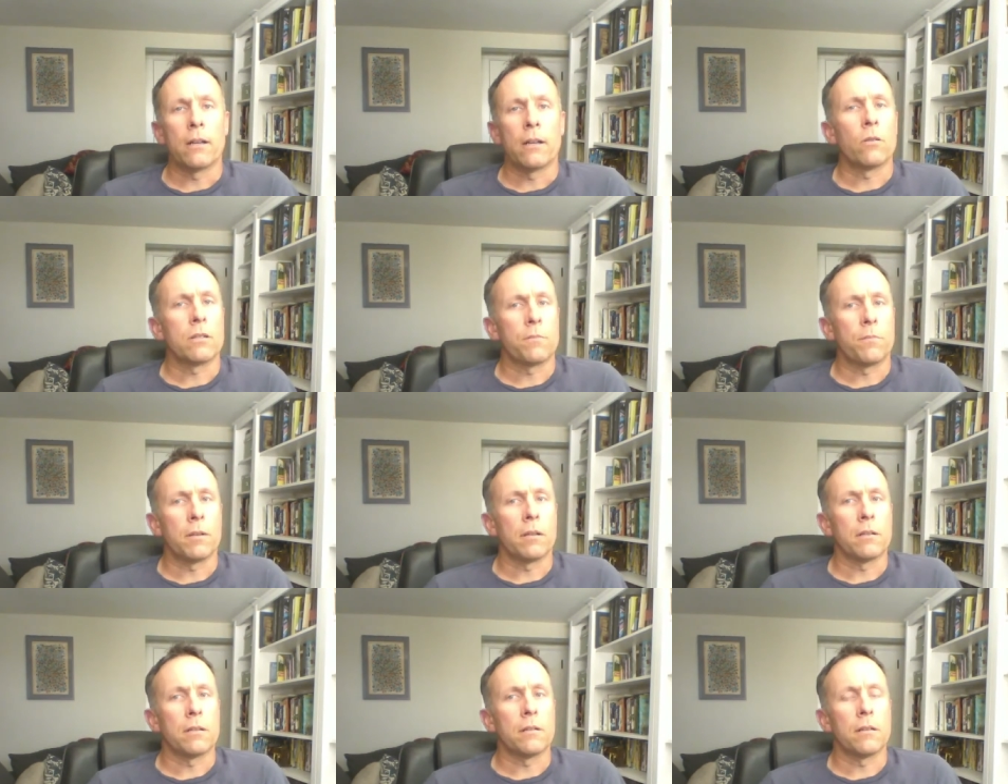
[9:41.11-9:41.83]
I know it's
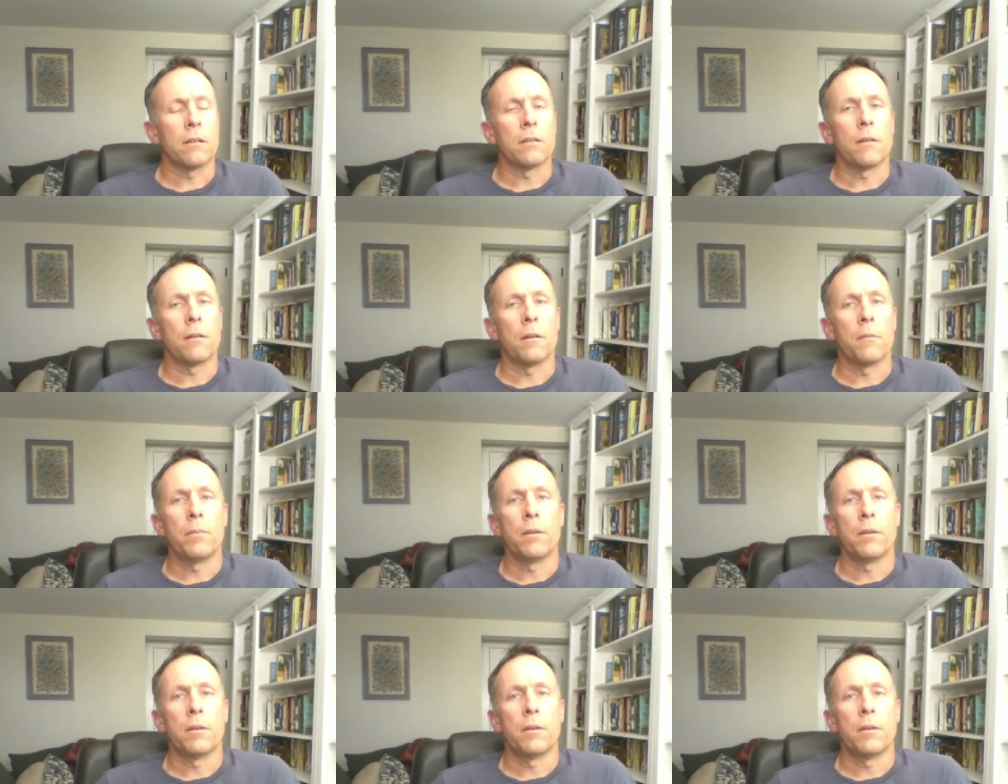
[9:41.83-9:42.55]
been a, a
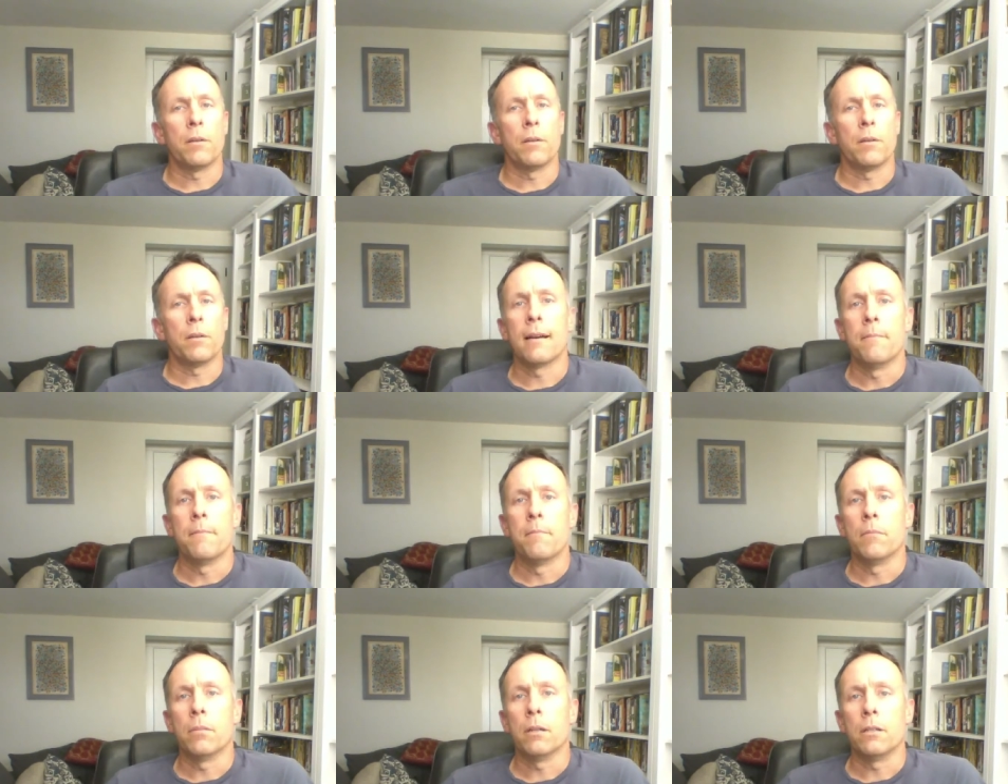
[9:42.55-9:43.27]
bit of
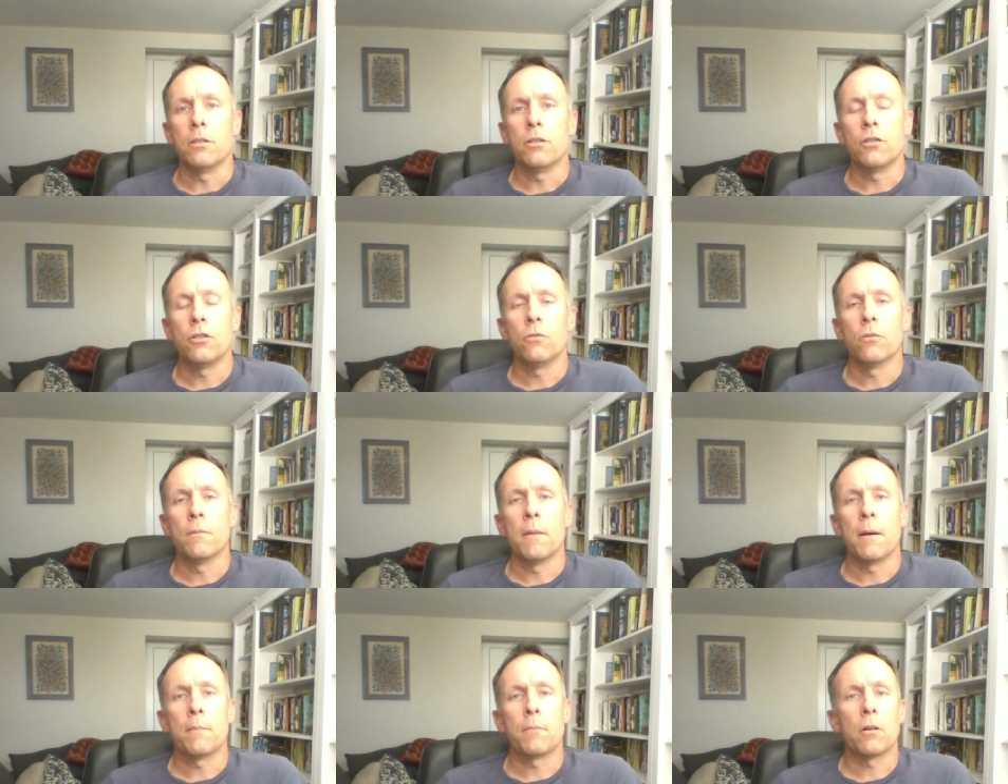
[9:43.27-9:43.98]
time, but do you
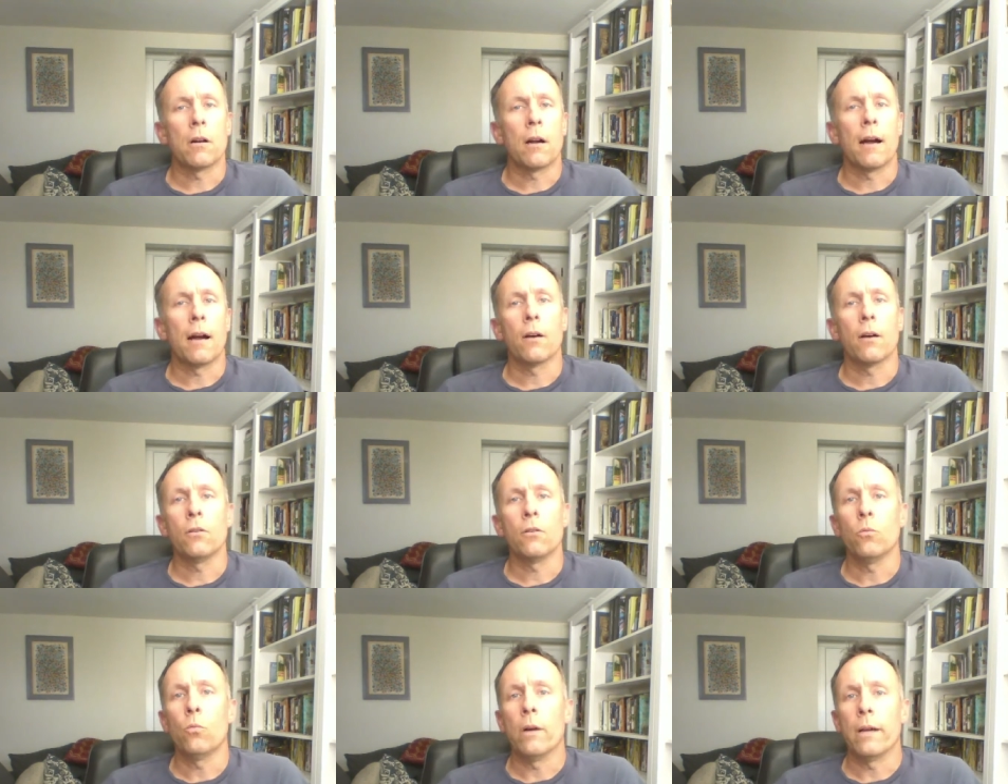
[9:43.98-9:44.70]
remember how
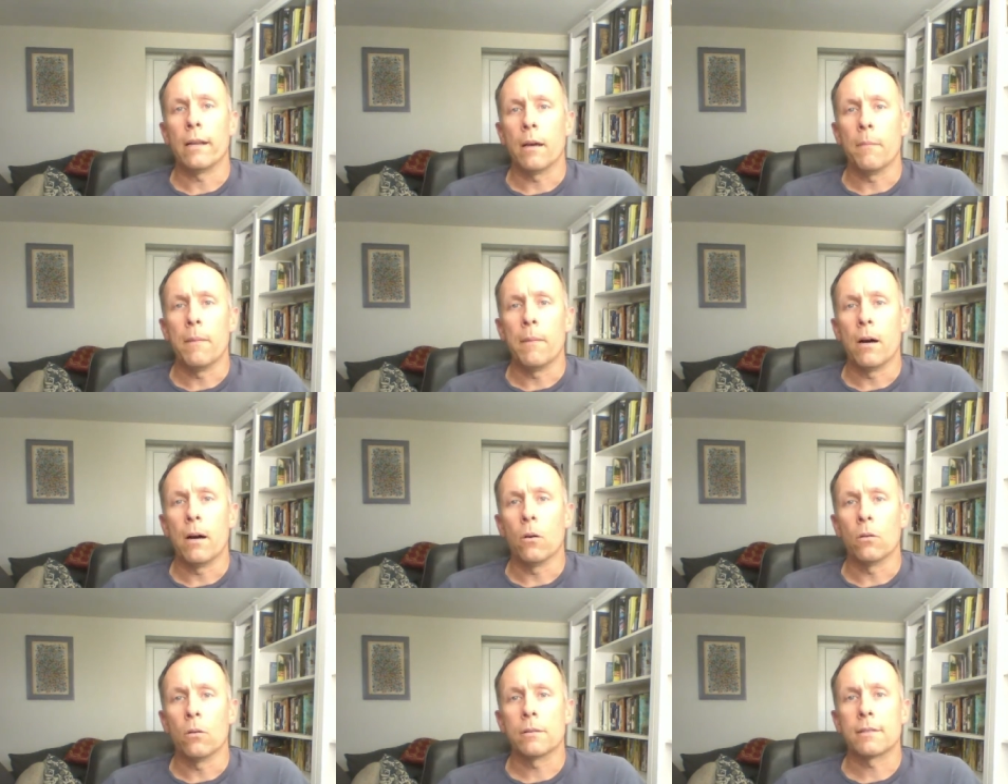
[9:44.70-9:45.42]
you went
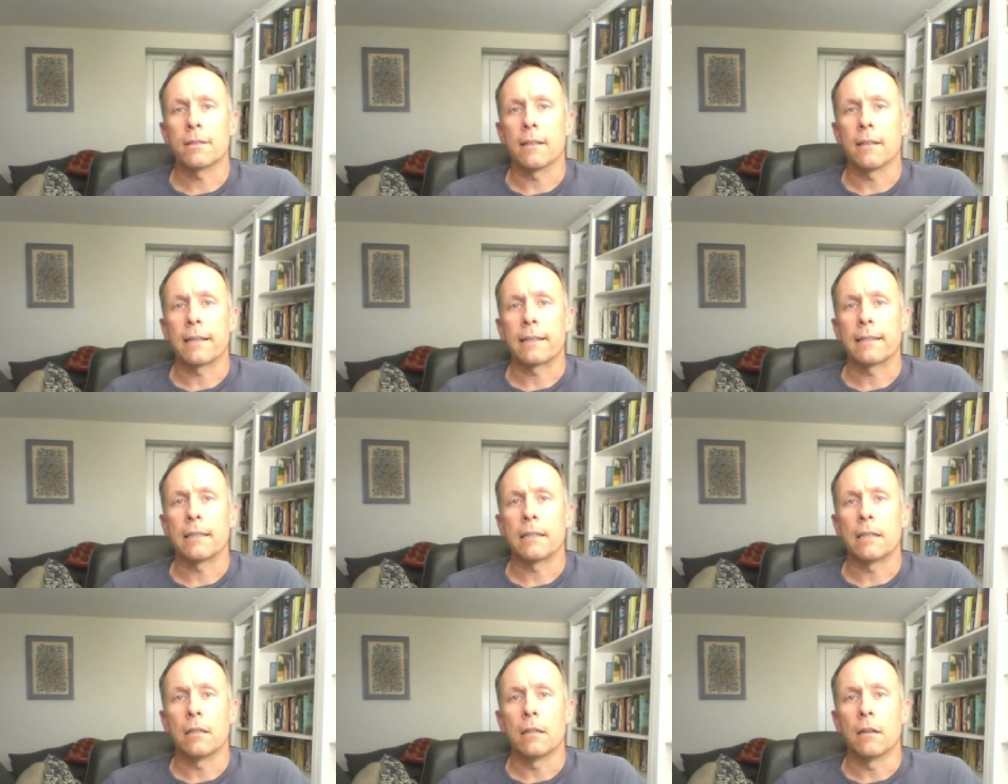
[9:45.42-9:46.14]
about
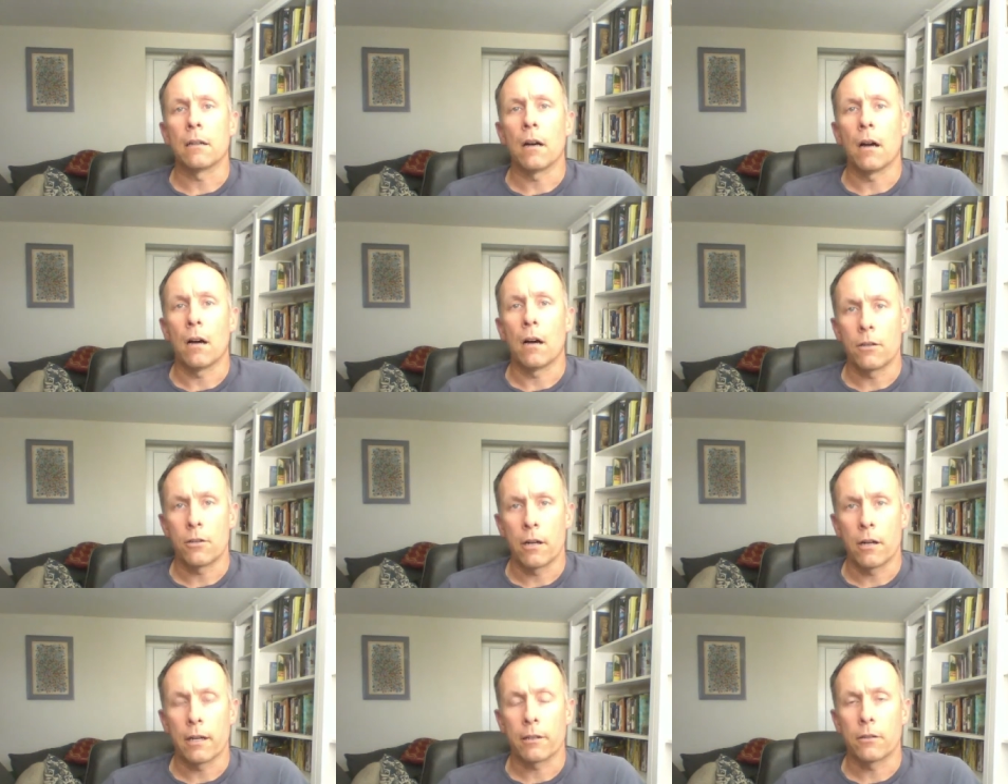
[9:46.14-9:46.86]
selecting a
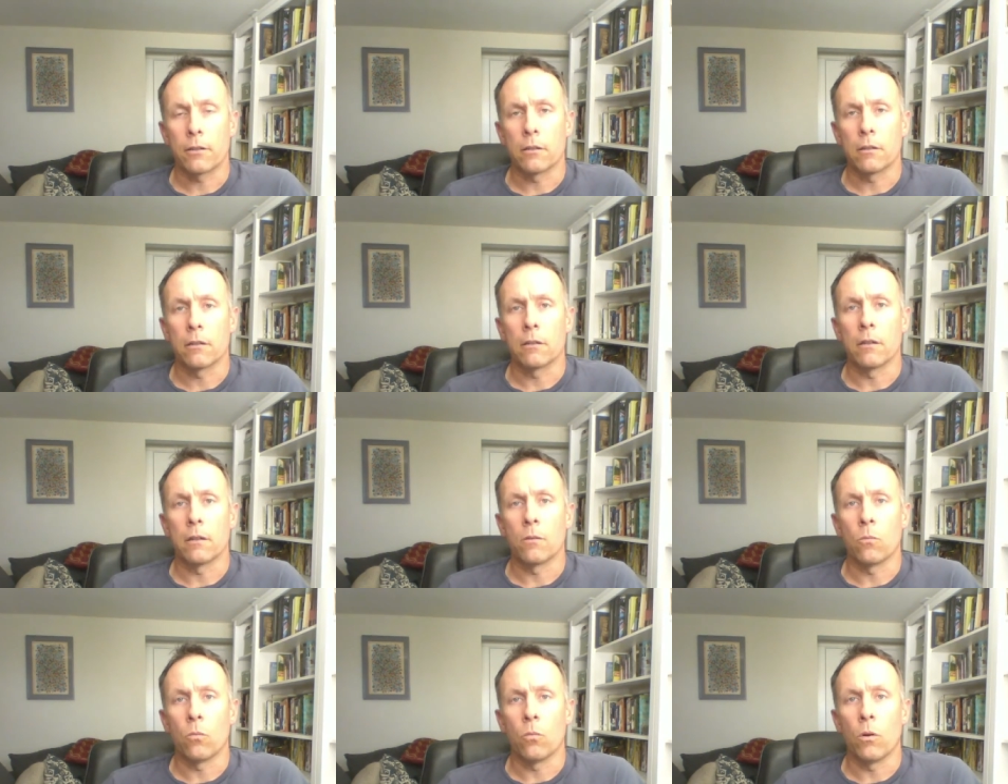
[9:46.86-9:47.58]
contractor
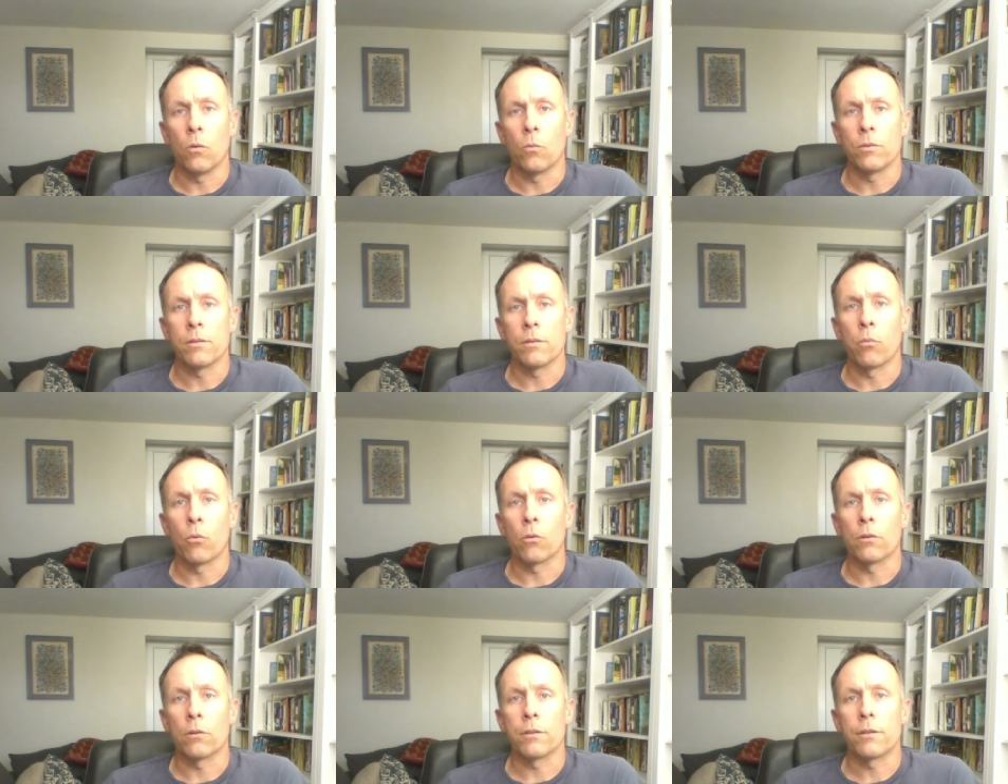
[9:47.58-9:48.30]
and what was
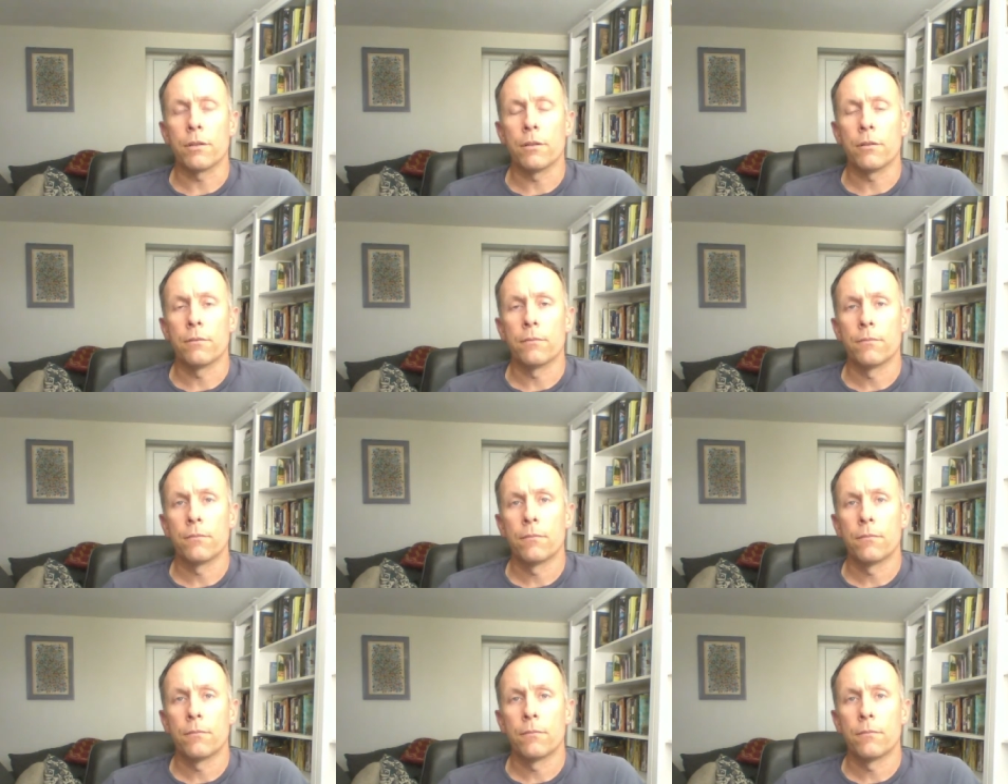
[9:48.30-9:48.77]
important to you?